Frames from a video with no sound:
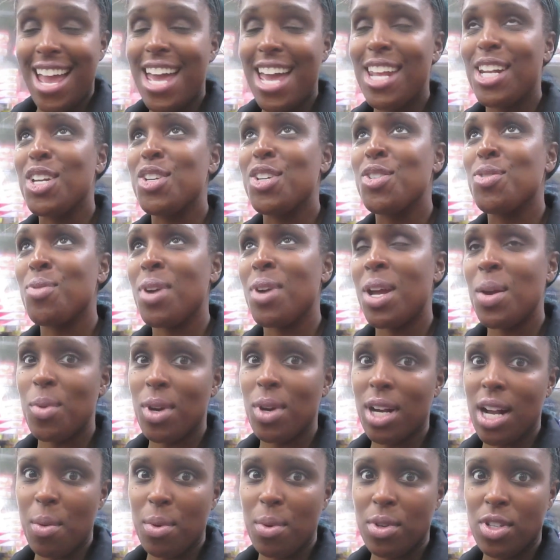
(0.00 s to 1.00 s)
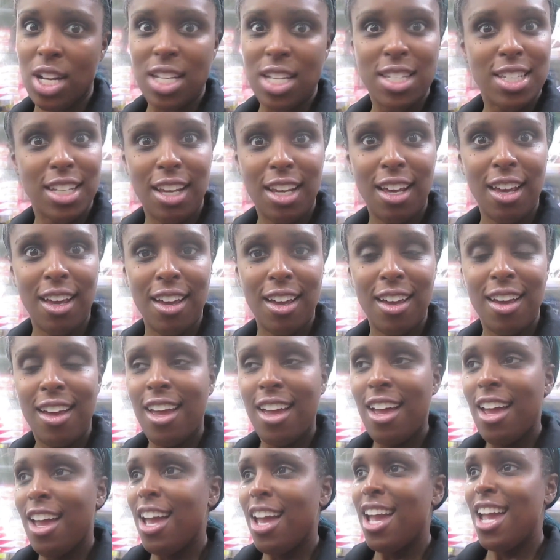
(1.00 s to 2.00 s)
had a great workout with Jessica.
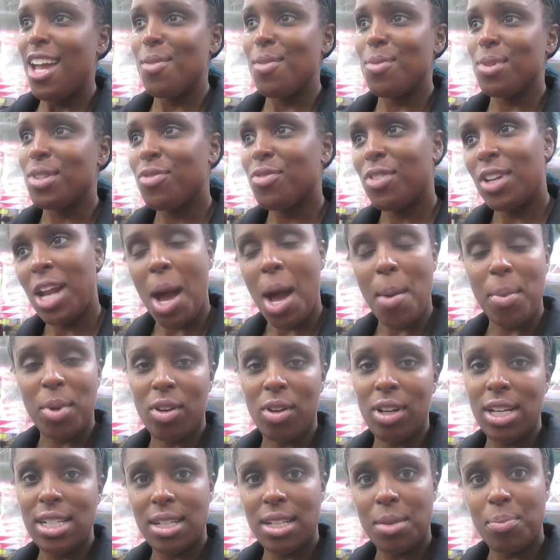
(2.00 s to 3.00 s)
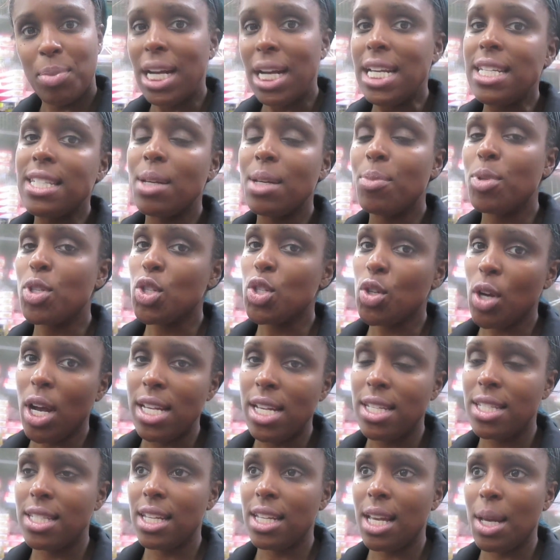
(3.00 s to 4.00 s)
It was phenomenal. I did biceps,
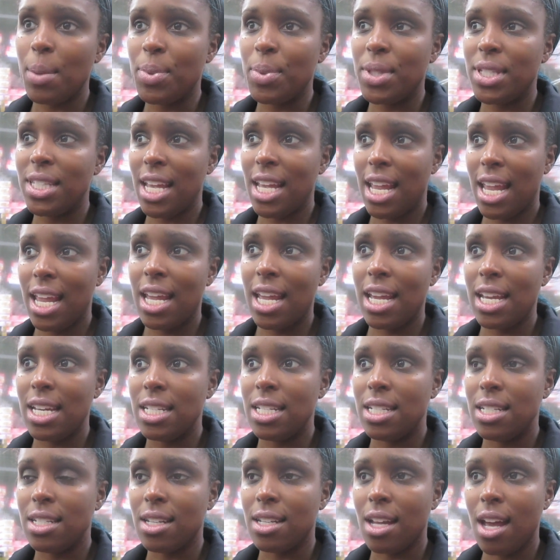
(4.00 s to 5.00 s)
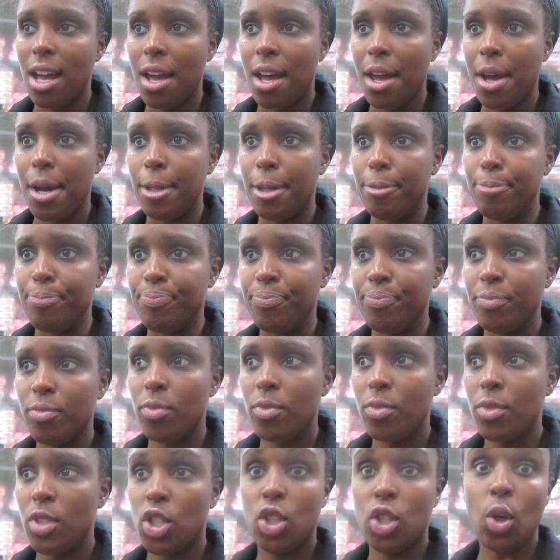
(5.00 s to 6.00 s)
triceps,
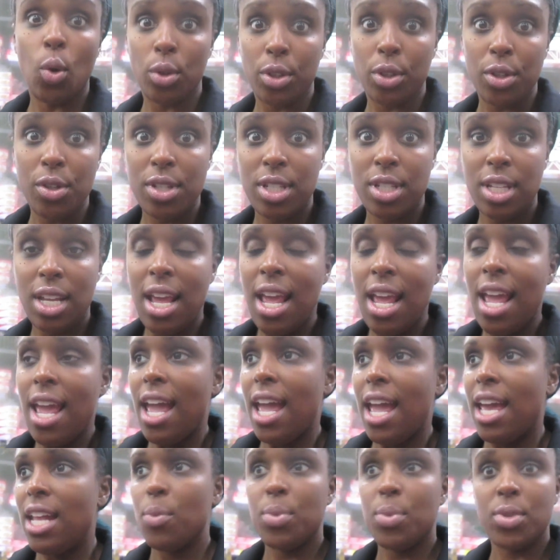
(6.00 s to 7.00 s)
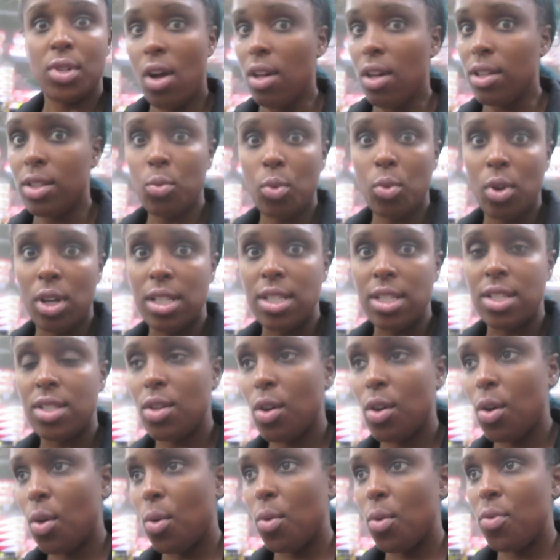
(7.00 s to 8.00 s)
and um, shoulders and it was all in one.
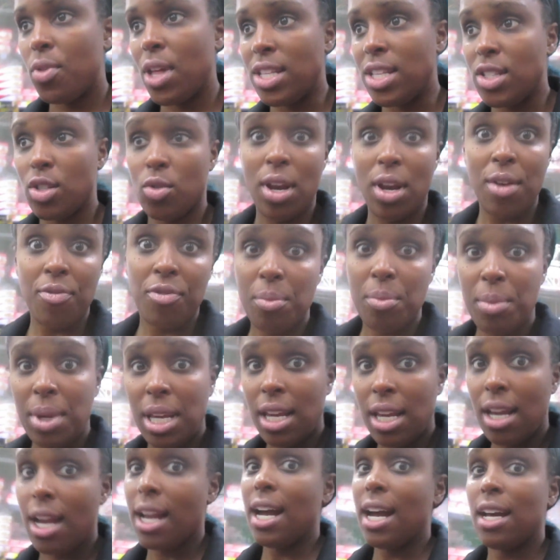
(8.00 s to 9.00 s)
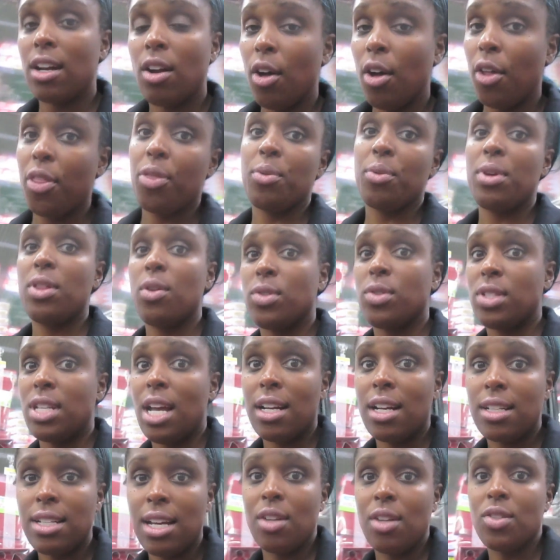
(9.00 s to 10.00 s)
So that's great for me. I got all three of those
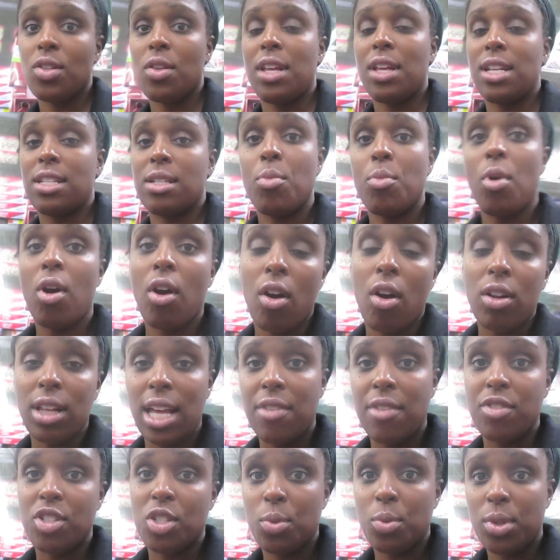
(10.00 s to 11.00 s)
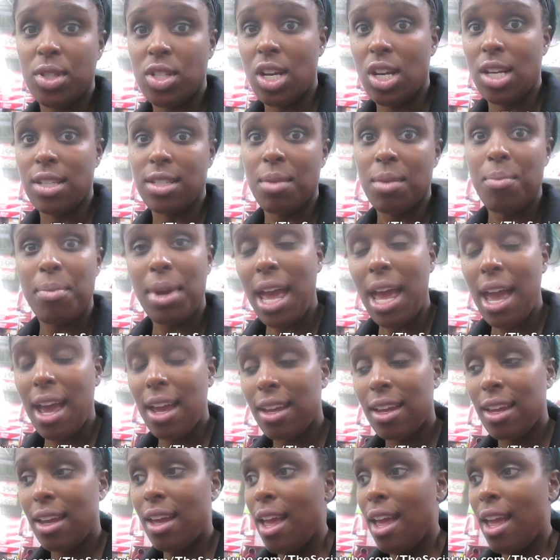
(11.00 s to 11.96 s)
knocked out so that tomorrow all I have to do is chest and back